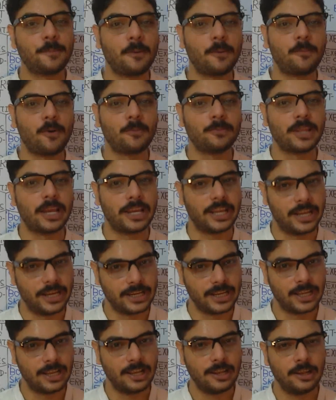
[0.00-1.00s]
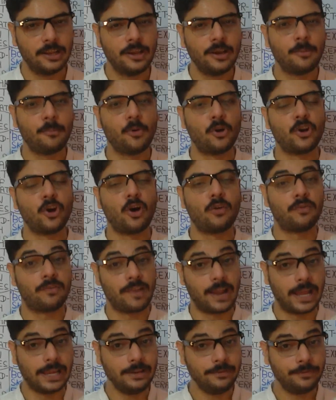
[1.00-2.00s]
perform the aerial mode of
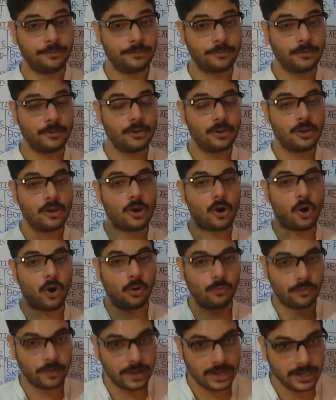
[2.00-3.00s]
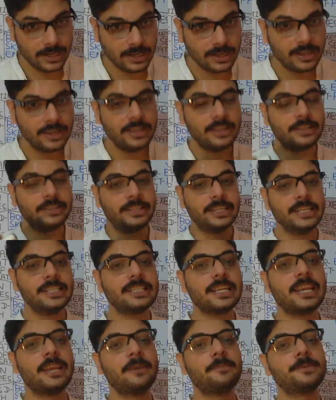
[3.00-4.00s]
life. Often
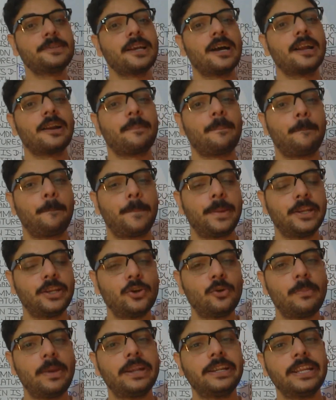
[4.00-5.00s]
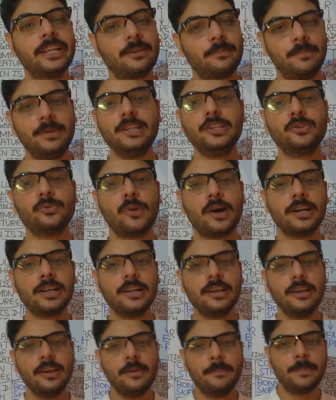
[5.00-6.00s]
these apes are pneumatic, means what?
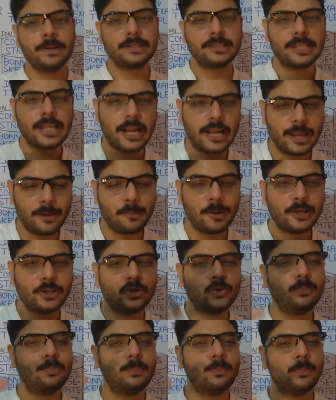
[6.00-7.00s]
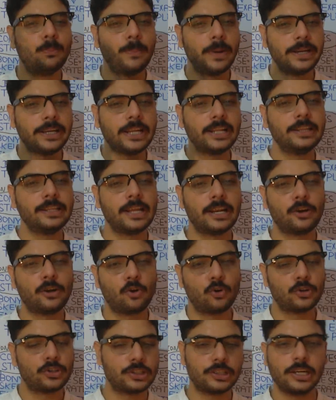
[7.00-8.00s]
Means they are able to maintain their
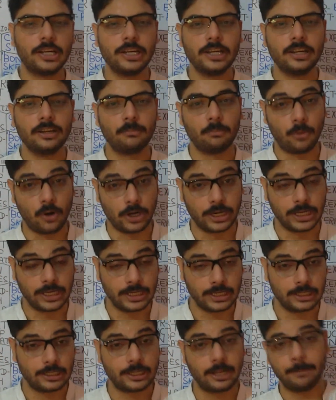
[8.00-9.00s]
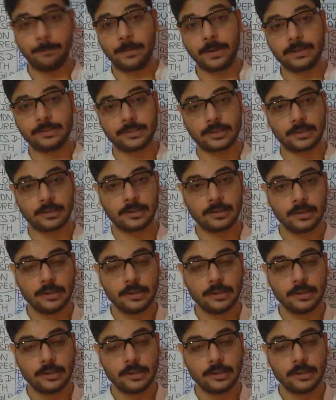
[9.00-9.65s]
constant body temperature.